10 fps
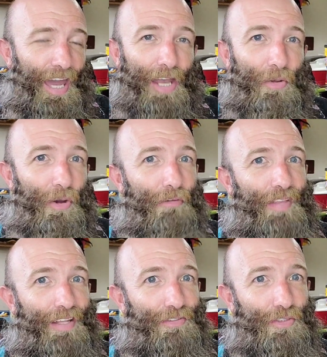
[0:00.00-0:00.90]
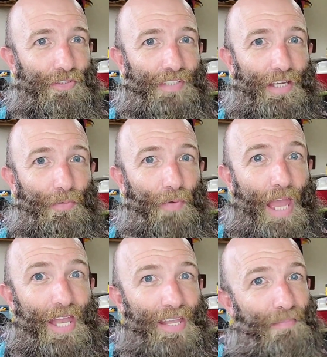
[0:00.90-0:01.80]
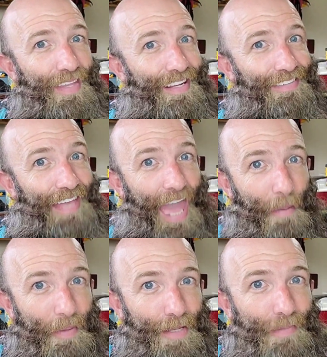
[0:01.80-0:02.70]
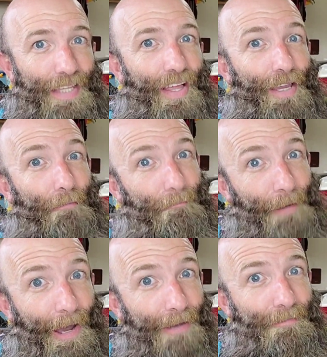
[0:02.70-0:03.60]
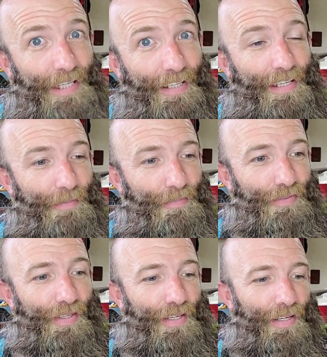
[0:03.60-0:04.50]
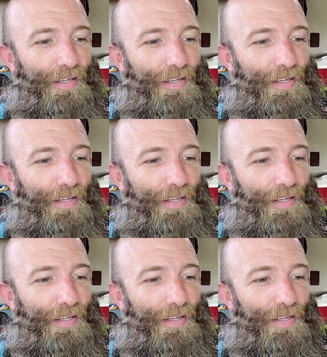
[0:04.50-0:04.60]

I don't know if that's just like random, that it's happened to me like 5 times,